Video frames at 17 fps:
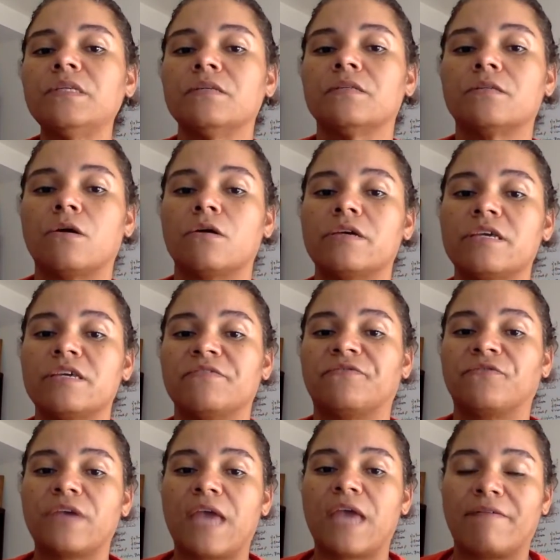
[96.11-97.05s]
So
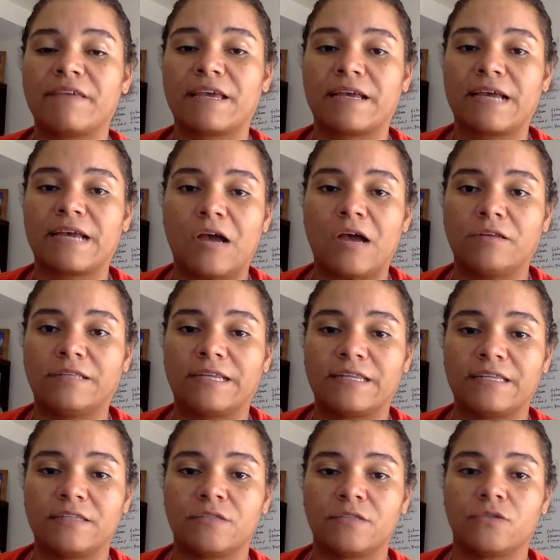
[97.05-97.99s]
if we have an account
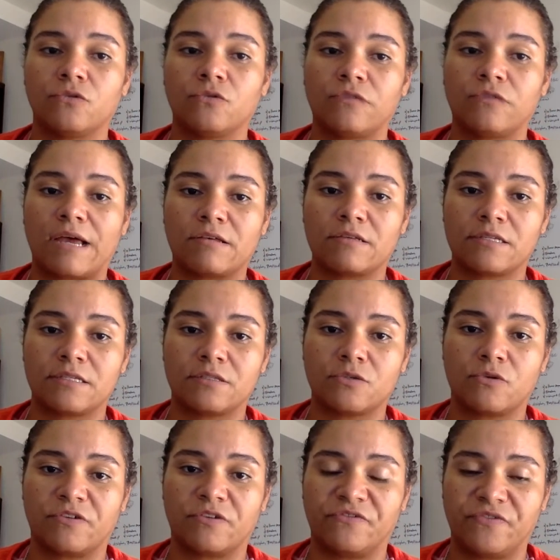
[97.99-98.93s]
that is 2,000
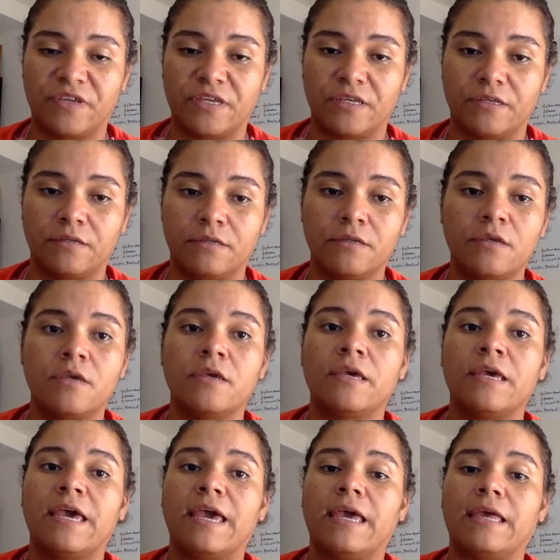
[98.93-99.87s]
square feet
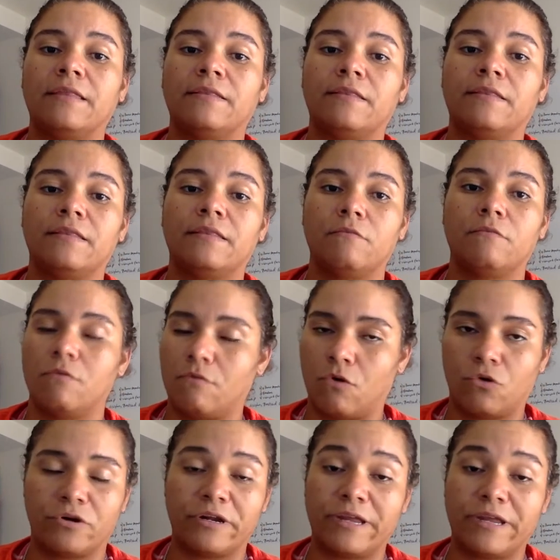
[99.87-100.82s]
and
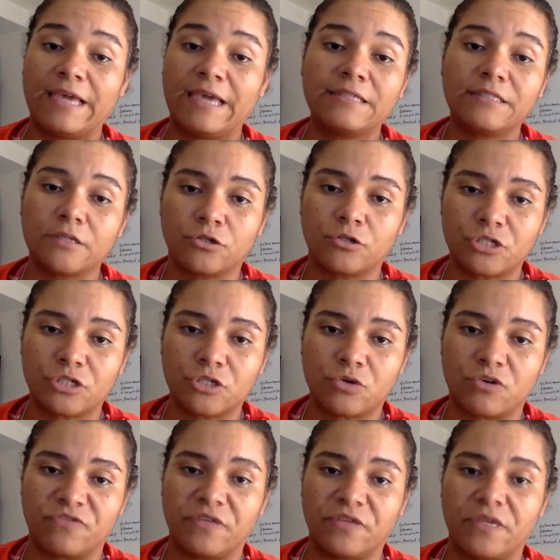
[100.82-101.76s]
or 1,800
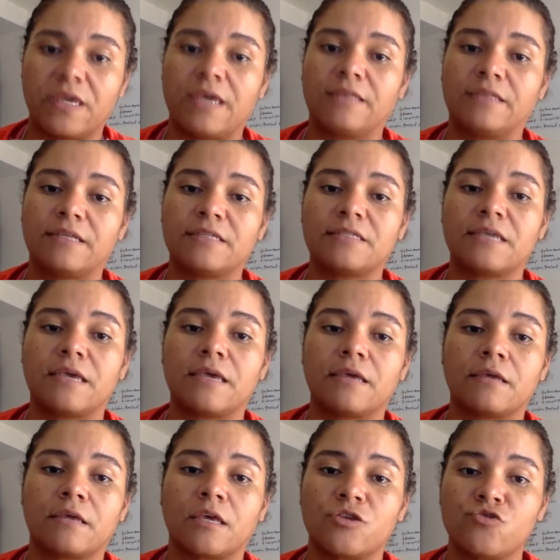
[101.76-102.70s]
square feet, and they
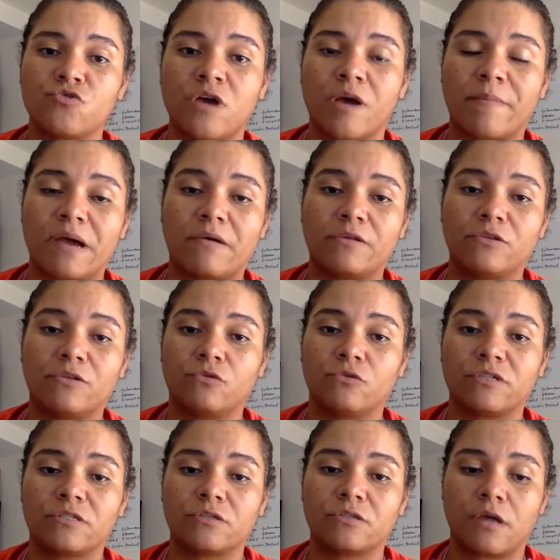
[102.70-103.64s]
say, "Can you come out and
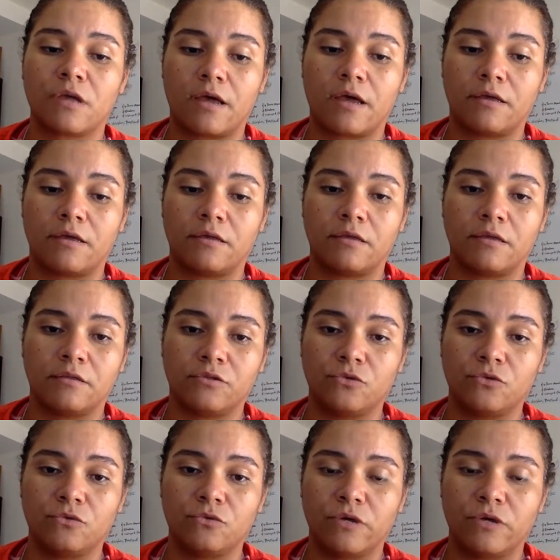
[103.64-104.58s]
do a, uh, and
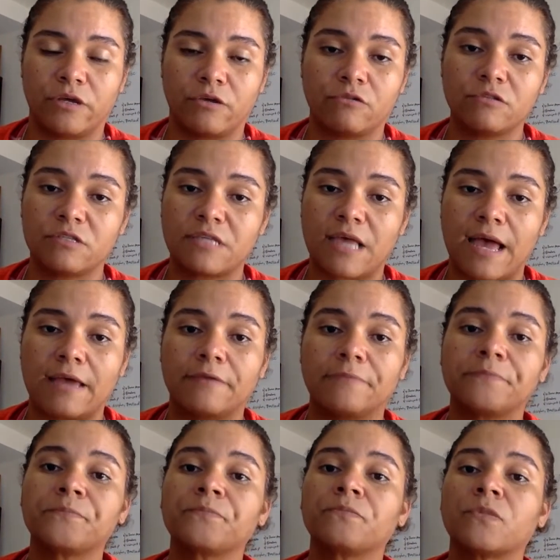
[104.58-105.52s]
do an on
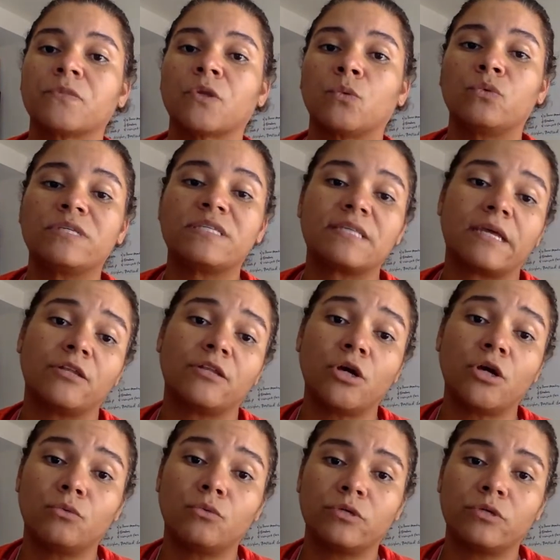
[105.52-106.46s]
site?" we say
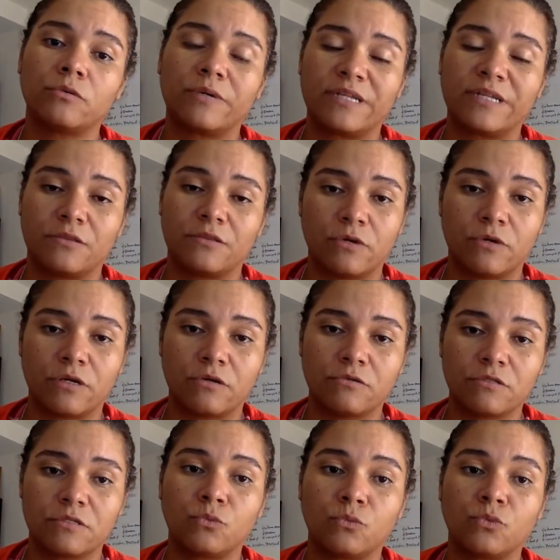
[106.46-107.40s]
no we don't want to do it
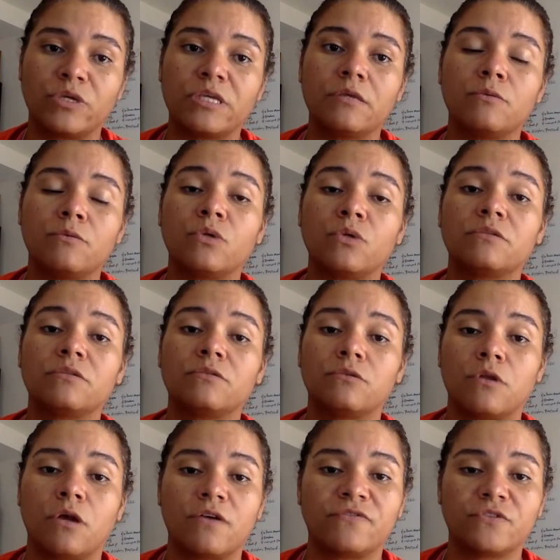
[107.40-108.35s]
on we would
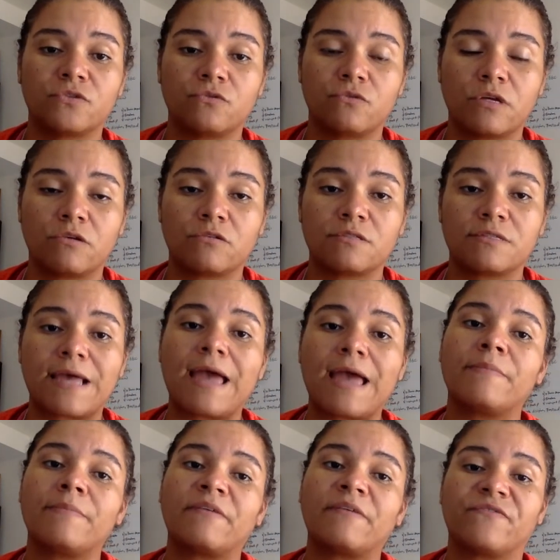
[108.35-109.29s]
love to do it on
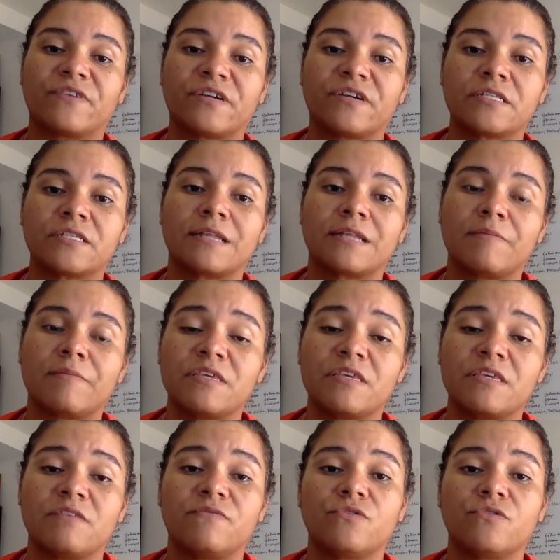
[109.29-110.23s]
site but first let me
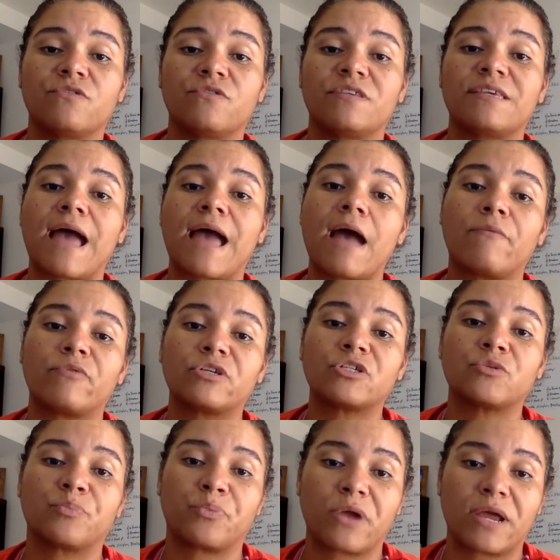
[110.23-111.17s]
give you the
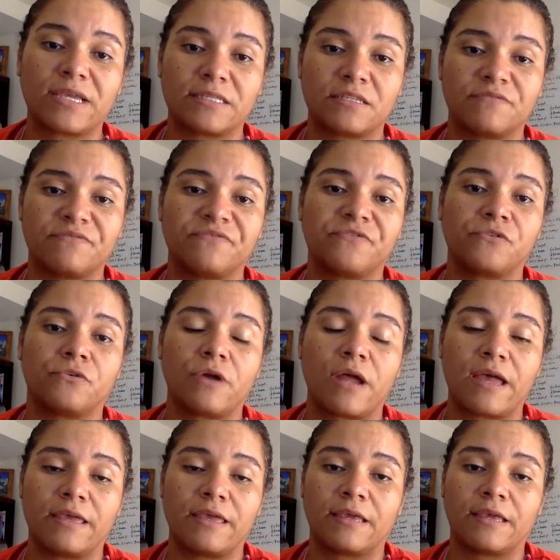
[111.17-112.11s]
average pricing for
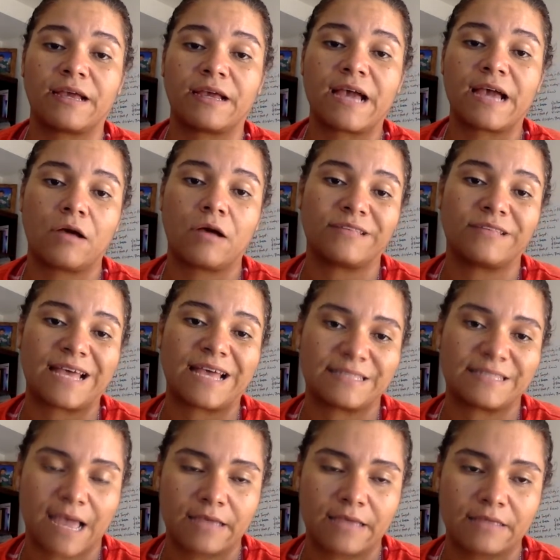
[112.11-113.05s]
an account that
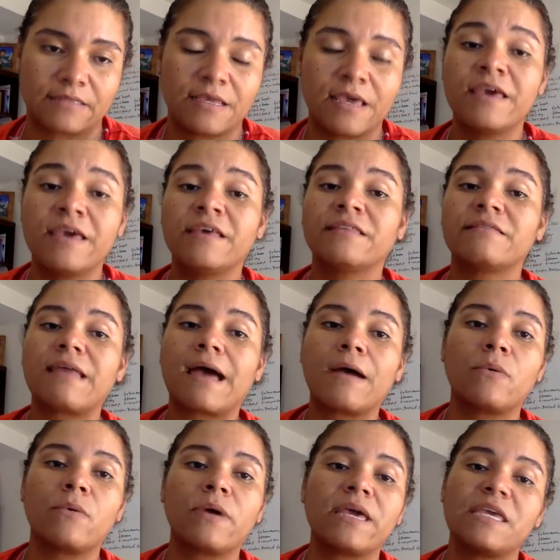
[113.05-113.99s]
size
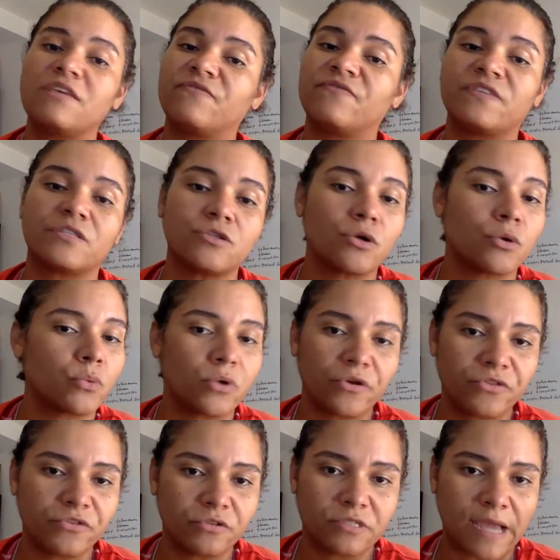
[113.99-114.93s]
that way if it's not
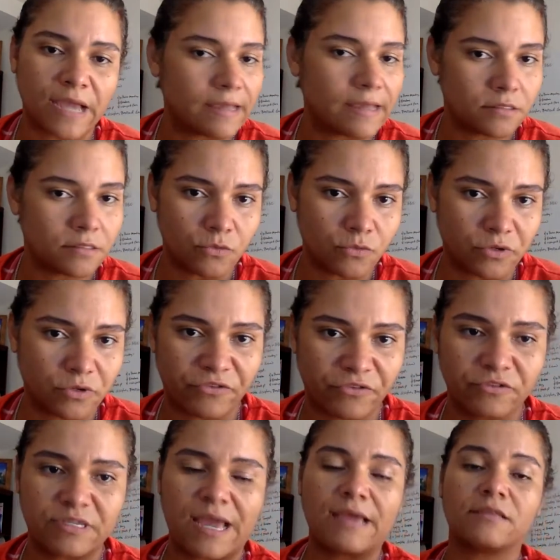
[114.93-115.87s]
worth your time it's not worth
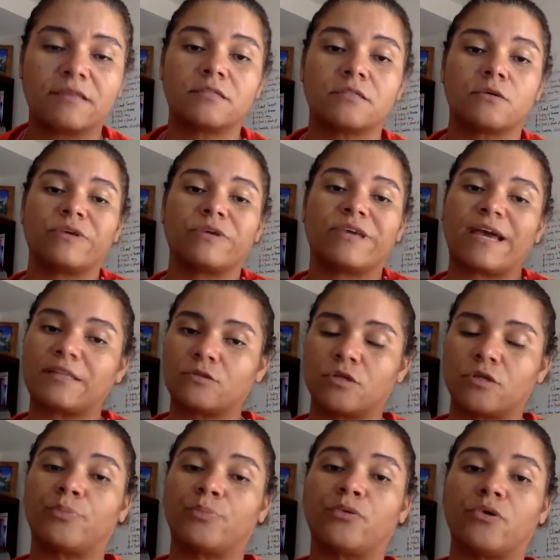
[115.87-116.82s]
your time so we got to
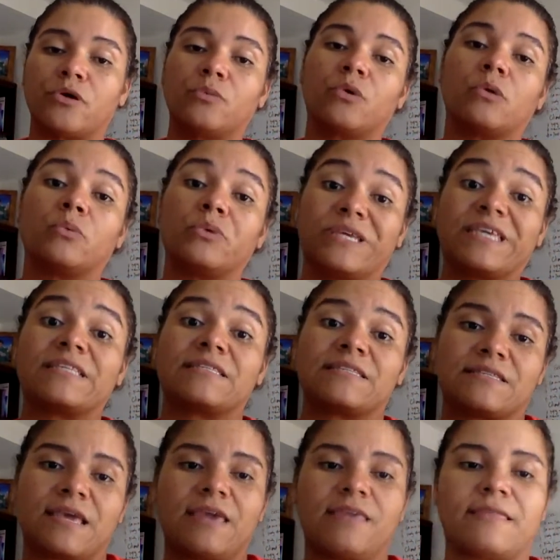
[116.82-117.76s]
the point where we can
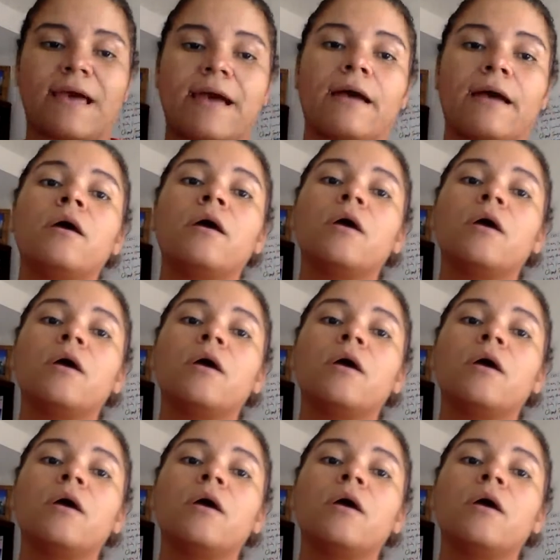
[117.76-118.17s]
say that